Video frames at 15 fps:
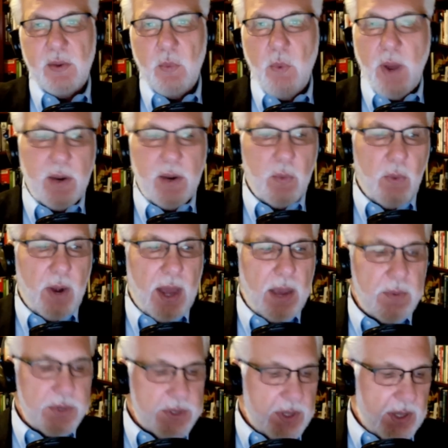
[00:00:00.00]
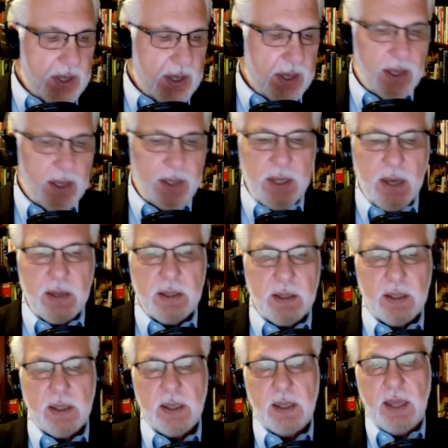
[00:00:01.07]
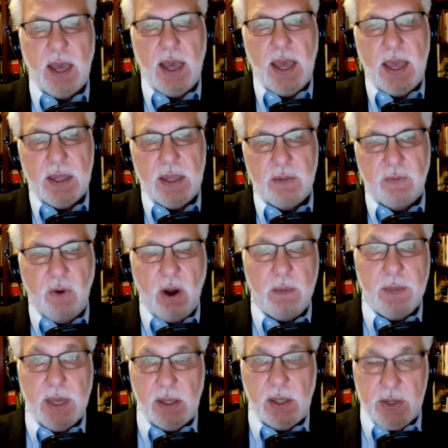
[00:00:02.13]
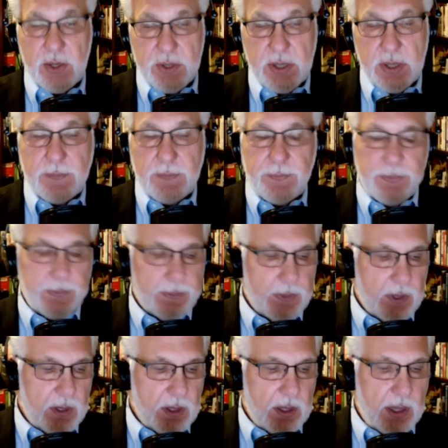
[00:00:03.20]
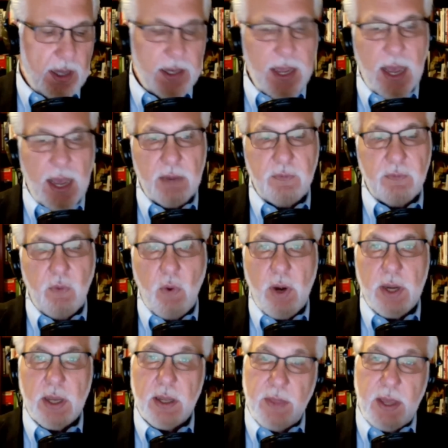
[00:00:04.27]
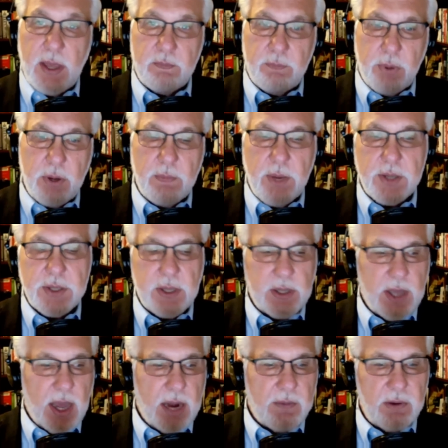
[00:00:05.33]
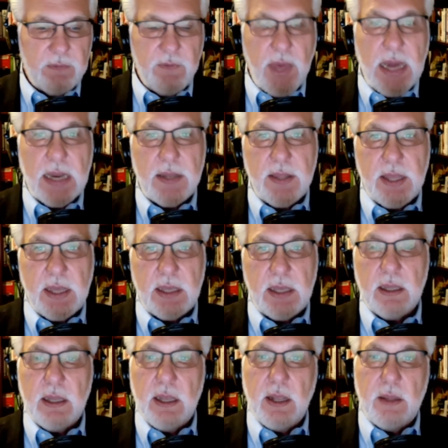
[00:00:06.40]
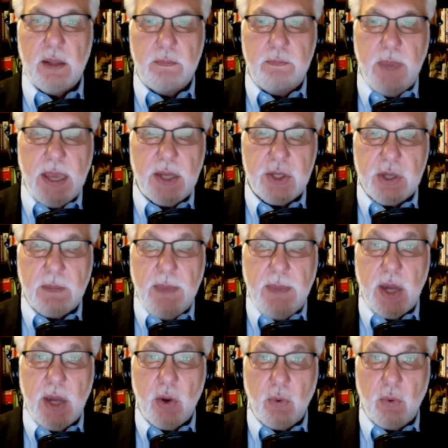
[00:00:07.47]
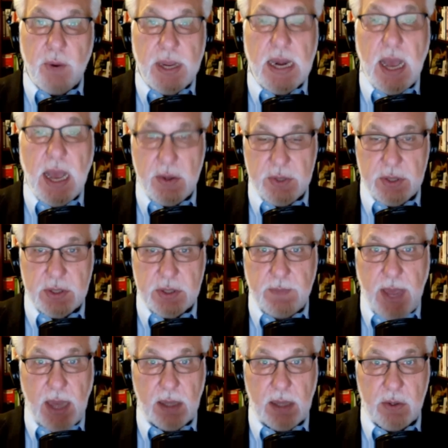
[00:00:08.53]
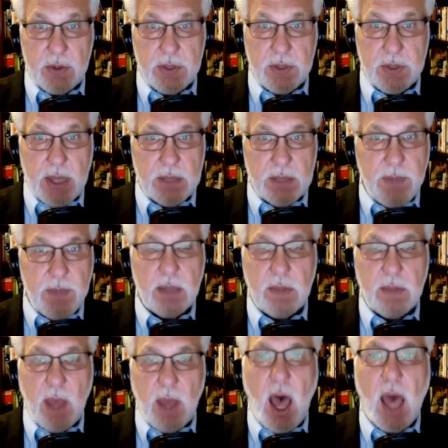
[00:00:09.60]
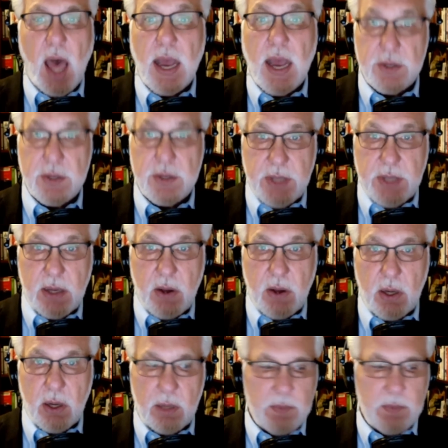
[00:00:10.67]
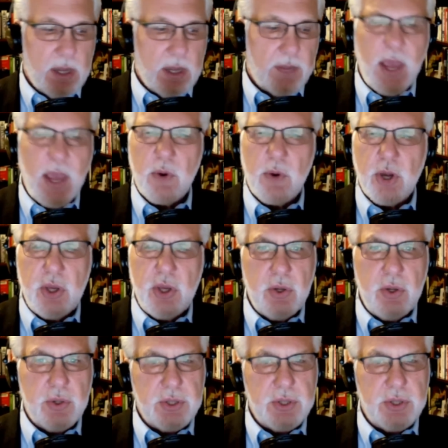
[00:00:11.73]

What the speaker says: When I was a young guy in the farming industry in California, they pretty much had kind of invented the big tomato greenhouses back in those days, the hothouses they called them. They were huge.